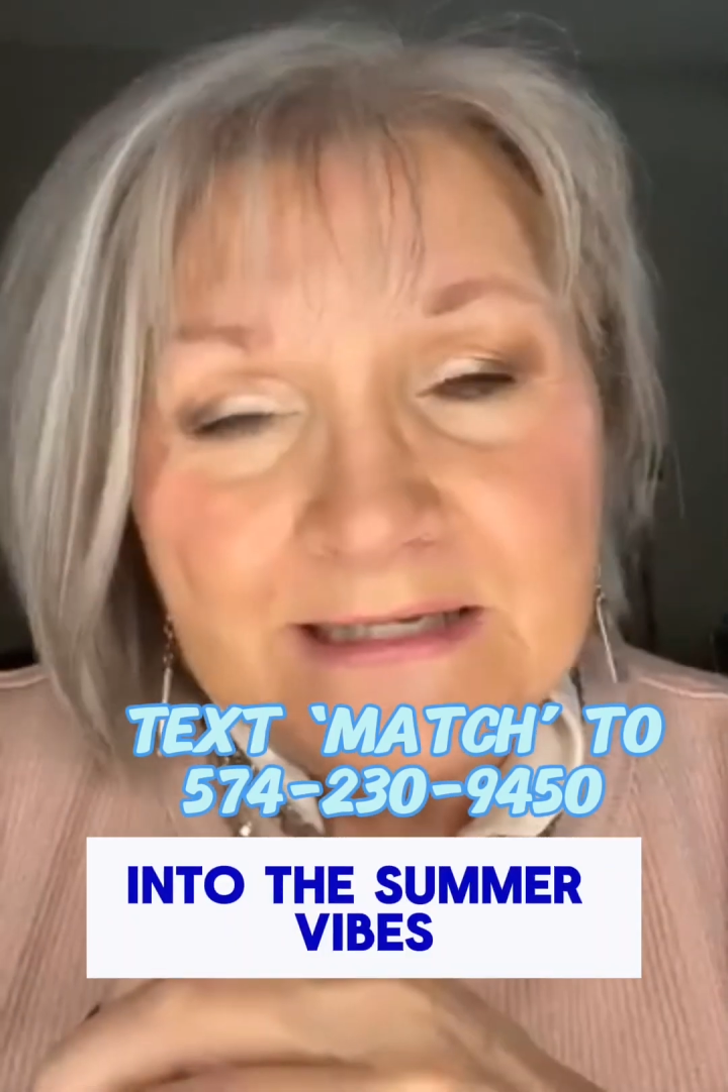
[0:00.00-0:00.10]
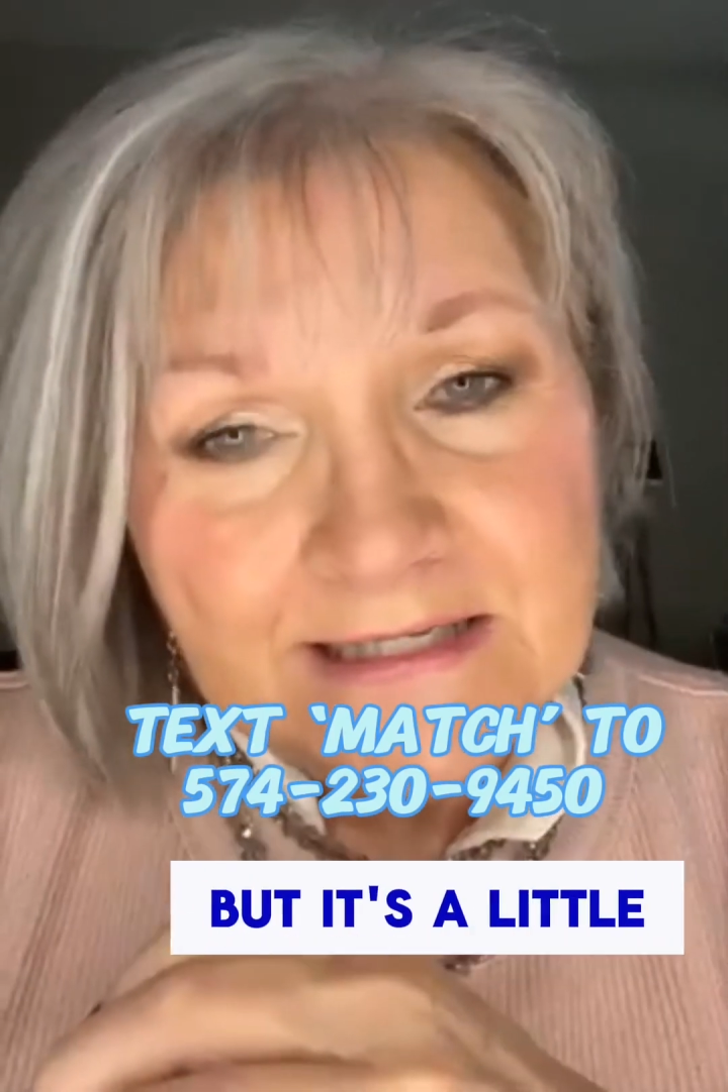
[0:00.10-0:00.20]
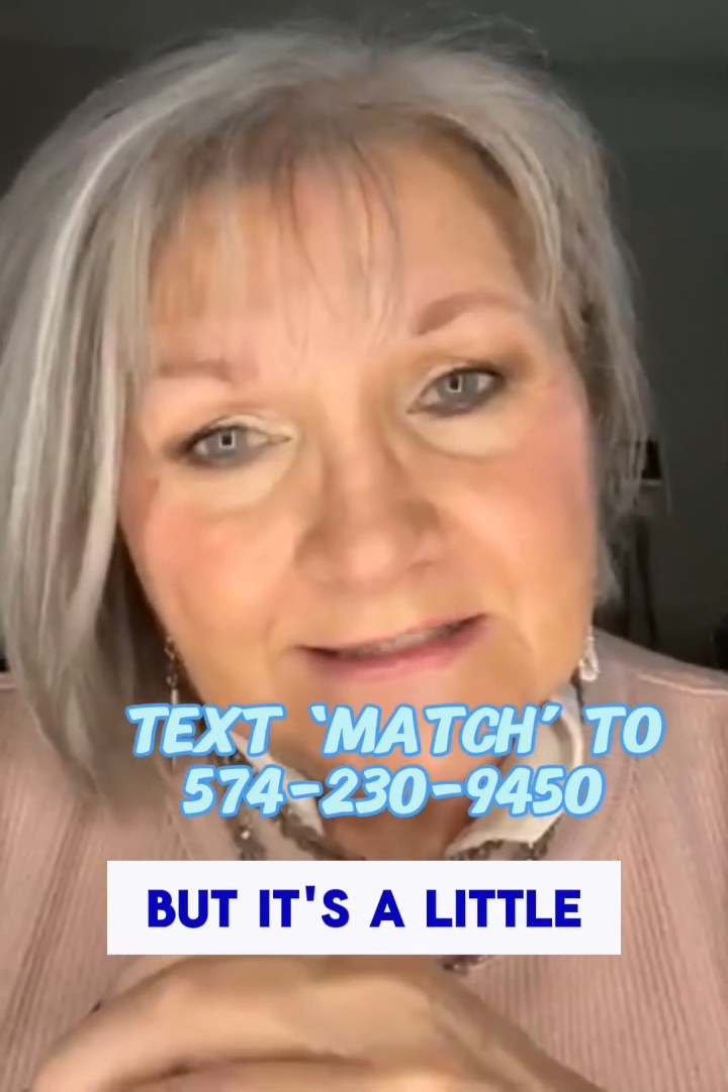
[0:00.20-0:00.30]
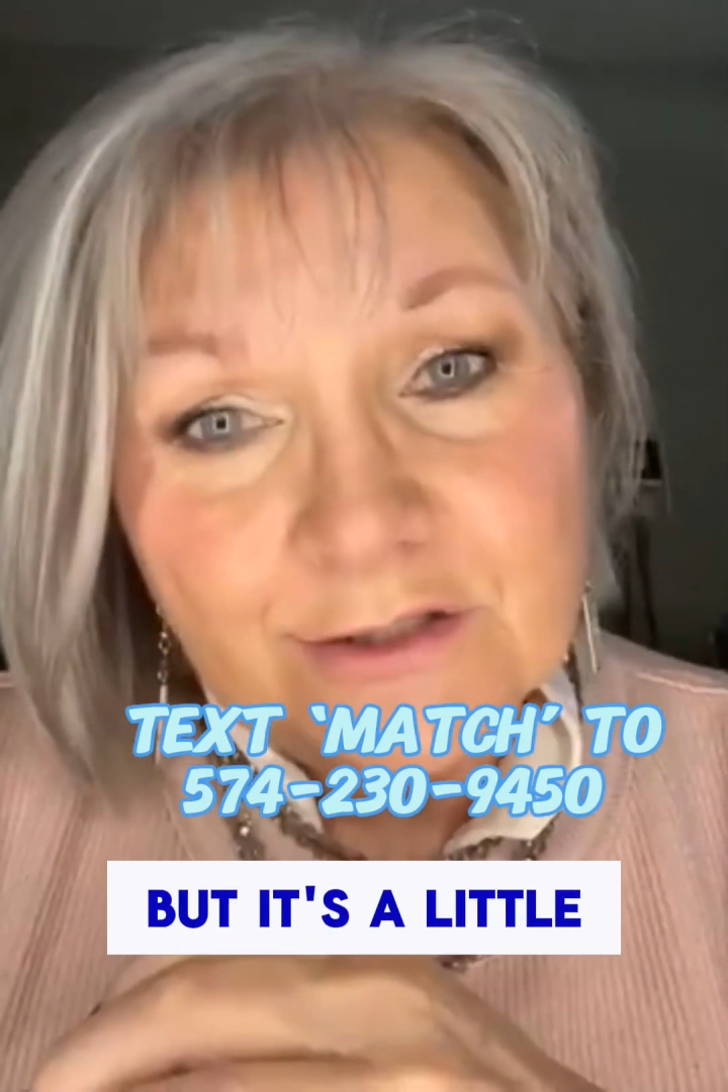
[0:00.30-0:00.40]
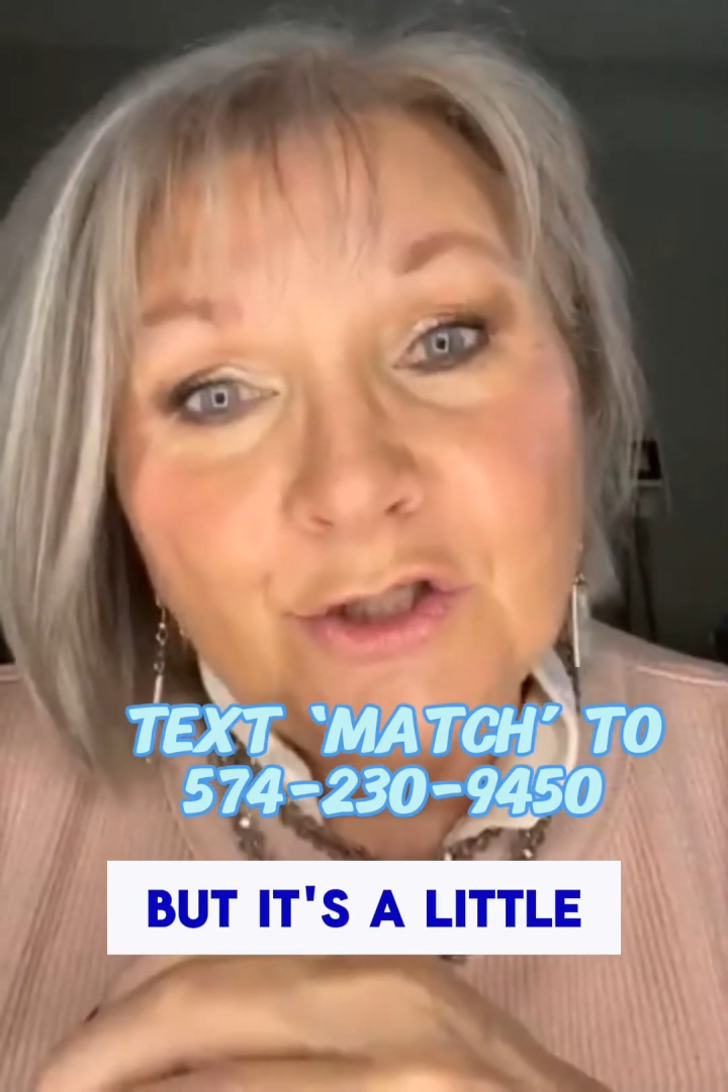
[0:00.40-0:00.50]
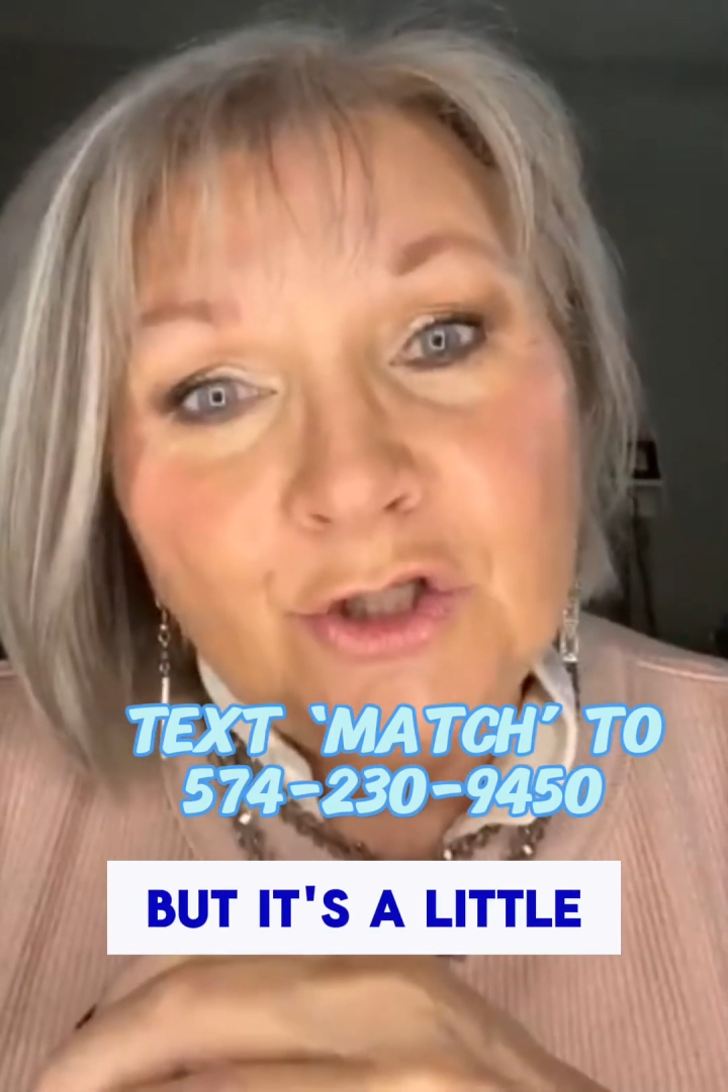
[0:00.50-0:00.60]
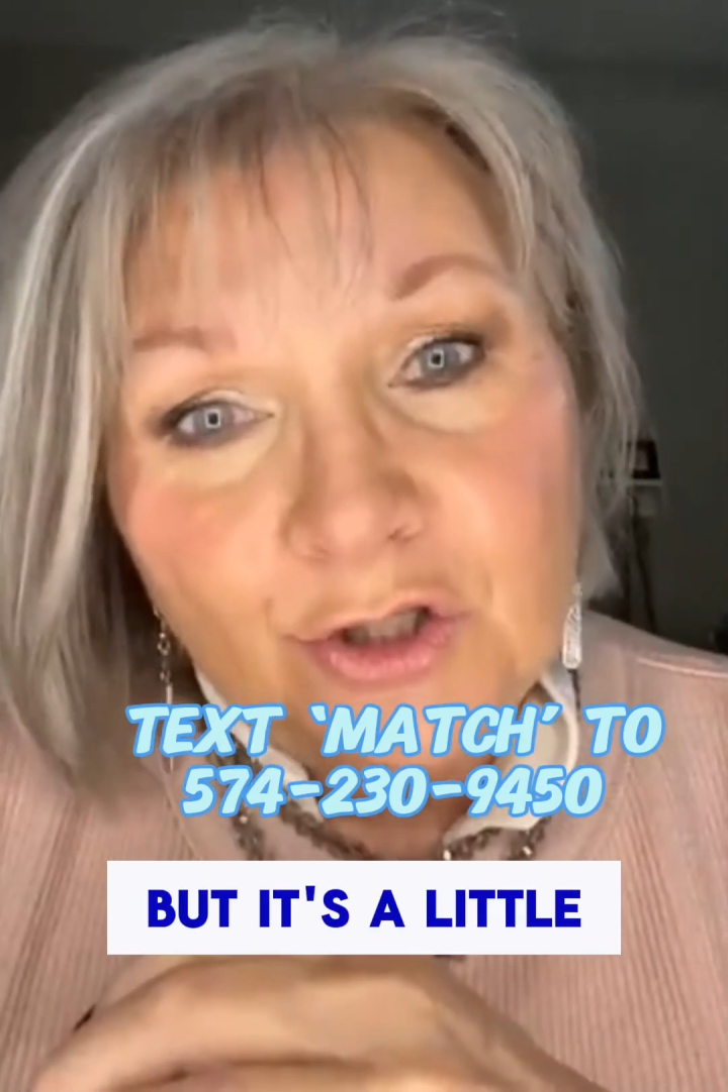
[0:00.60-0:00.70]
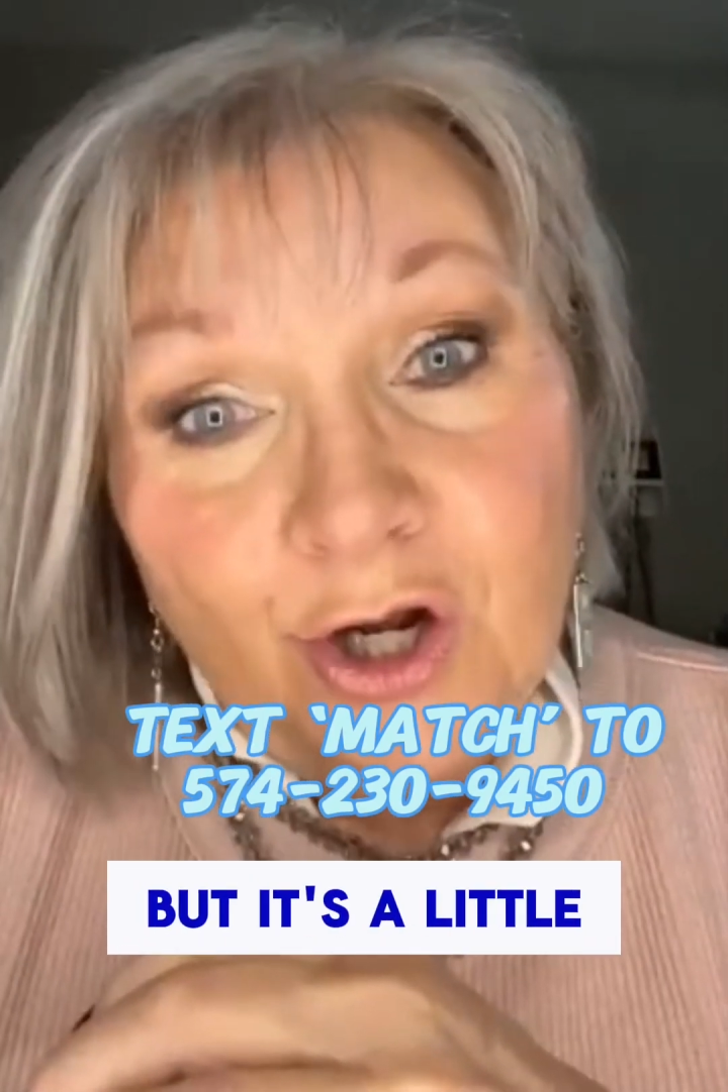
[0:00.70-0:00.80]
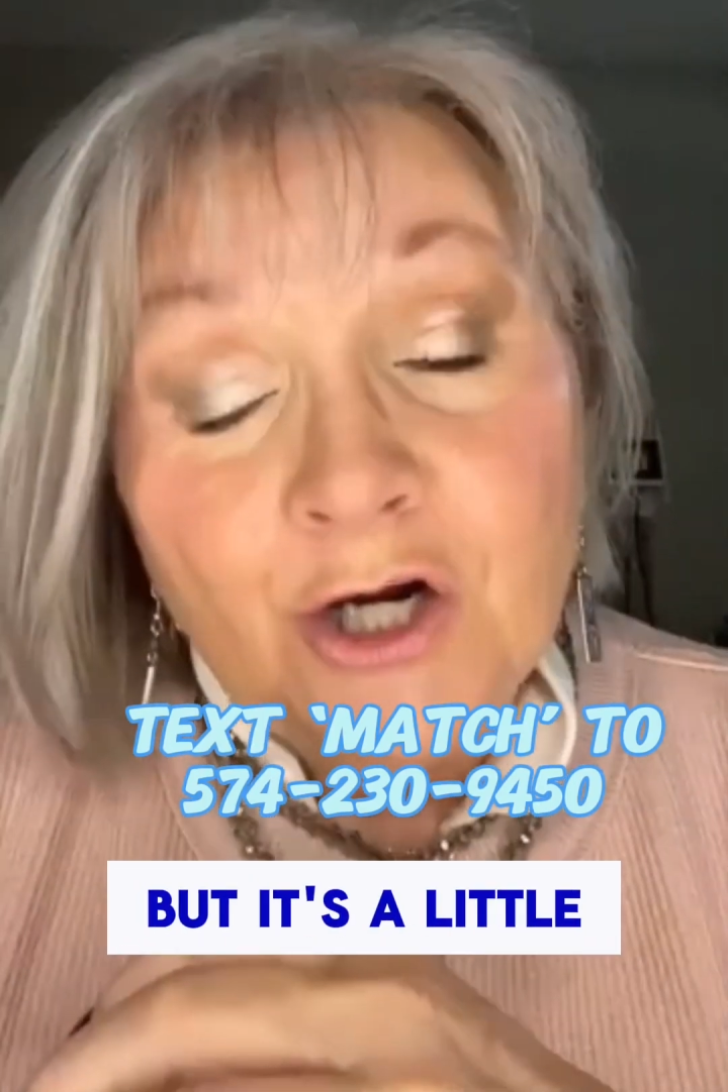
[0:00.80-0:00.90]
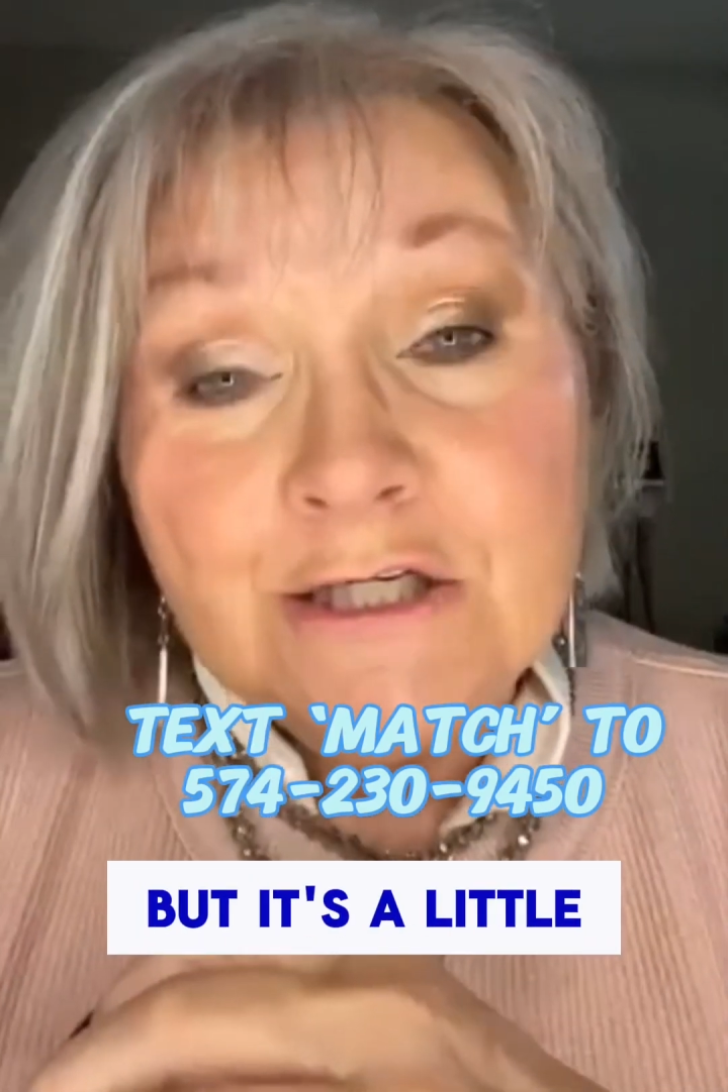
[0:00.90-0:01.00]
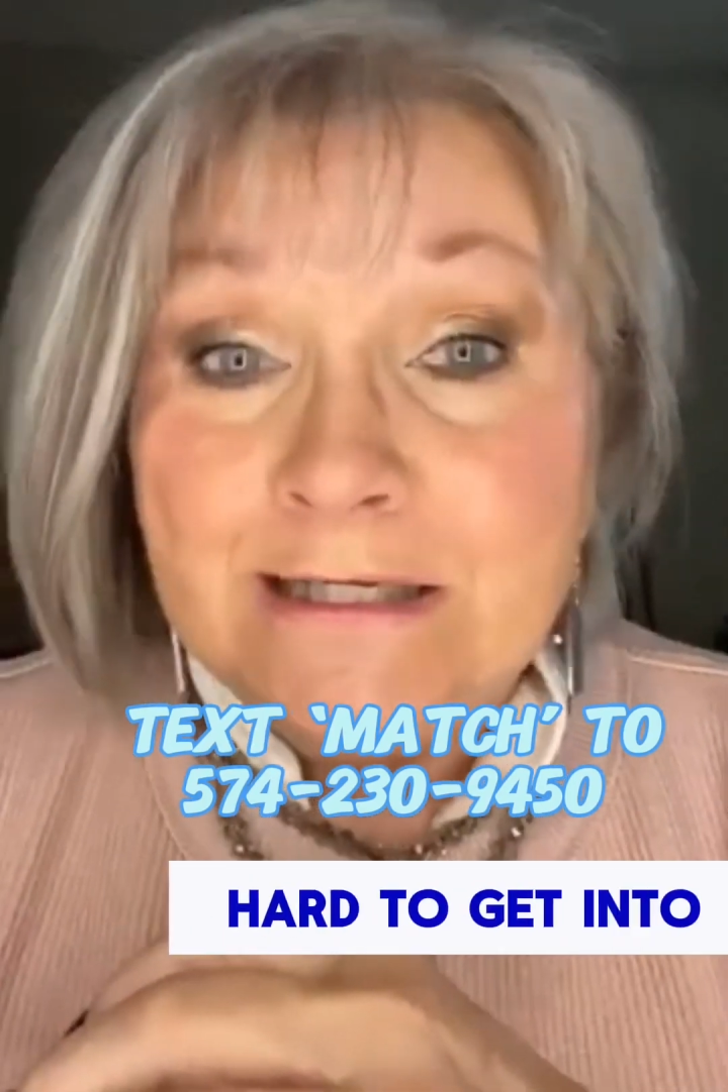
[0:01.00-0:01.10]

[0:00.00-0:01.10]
but it's a little